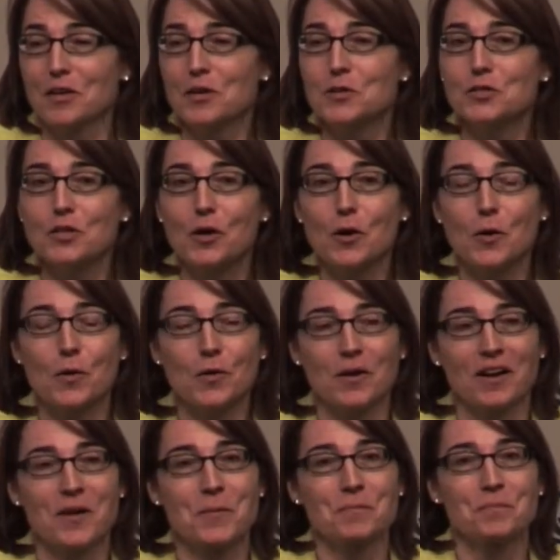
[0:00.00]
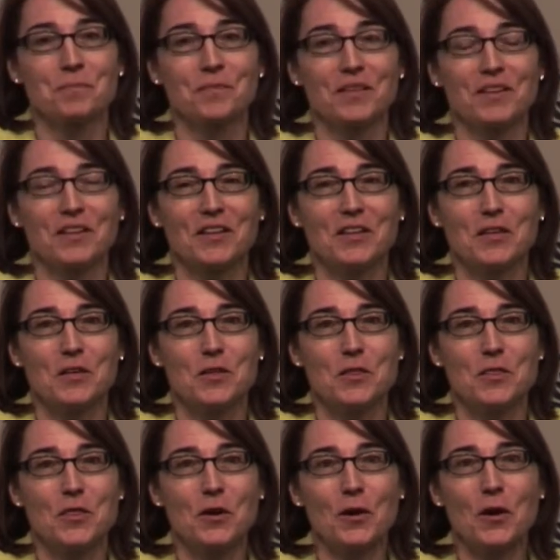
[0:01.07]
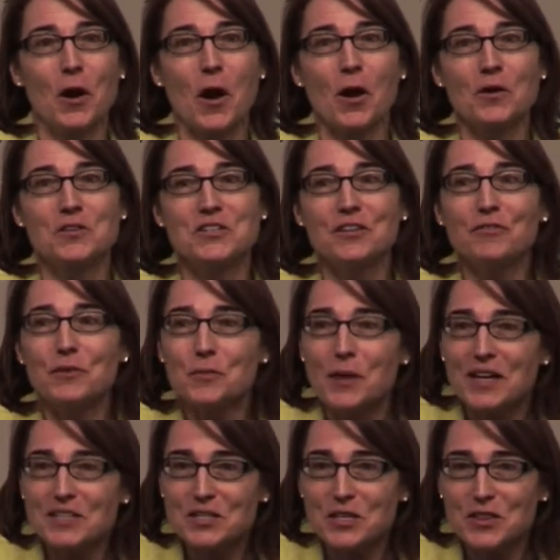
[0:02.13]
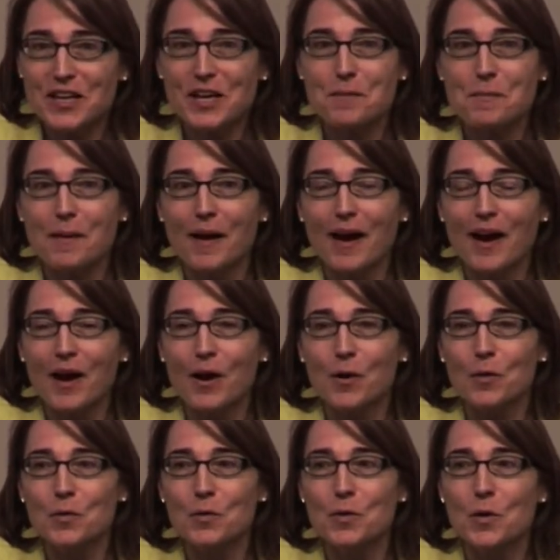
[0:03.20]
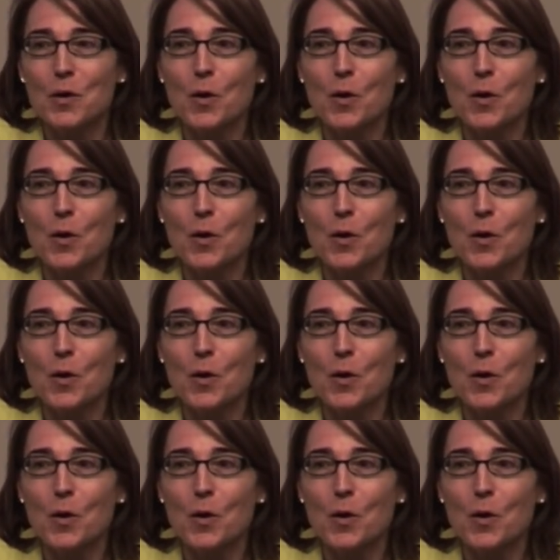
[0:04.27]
So there are different ways to think about